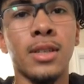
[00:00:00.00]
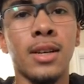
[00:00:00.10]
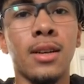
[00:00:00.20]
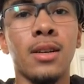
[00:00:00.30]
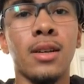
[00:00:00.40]

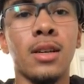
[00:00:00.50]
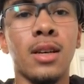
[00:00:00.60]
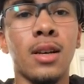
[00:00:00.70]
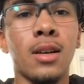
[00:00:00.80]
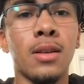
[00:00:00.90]

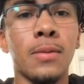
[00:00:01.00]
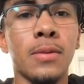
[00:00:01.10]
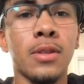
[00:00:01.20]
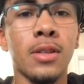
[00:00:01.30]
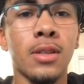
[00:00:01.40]

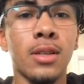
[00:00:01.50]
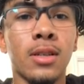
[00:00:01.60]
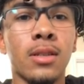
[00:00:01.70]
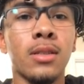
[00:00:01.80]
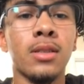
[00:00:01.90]

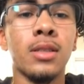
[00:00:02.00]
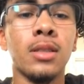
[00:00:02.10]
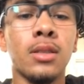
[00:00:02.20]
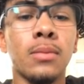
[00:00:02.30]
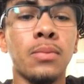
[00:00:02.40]

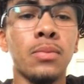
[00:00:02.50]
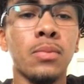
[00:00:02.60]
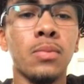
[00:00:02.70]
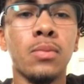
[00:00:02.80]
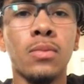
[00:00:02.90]

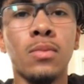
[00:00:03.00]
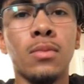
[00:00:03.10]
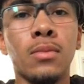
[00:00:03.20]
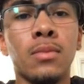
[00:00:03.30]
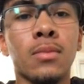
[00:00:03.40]

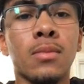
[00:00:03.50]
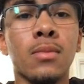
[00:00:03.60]
This person isn't speaking.